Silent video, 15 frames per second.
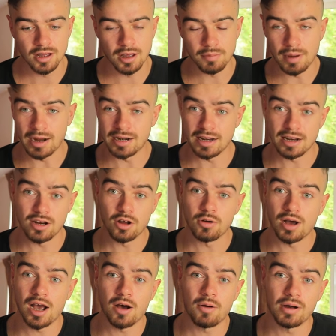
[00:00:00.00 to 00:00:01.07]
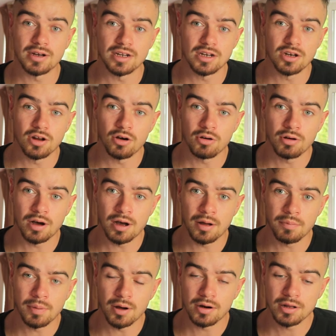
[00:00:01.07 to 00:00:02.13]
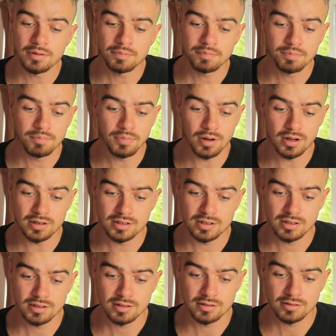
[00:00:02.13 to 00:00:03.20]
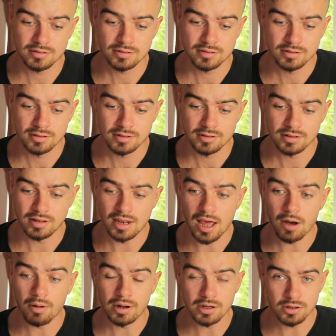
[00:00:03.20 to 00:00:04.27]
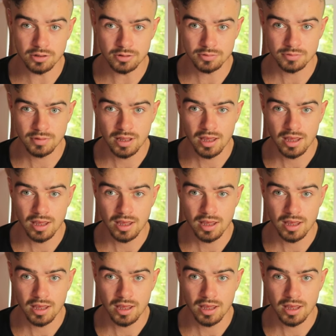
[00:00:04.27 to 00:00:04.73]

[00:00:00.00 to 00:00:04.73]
um, i didn't know how i didn't know about him but now I do.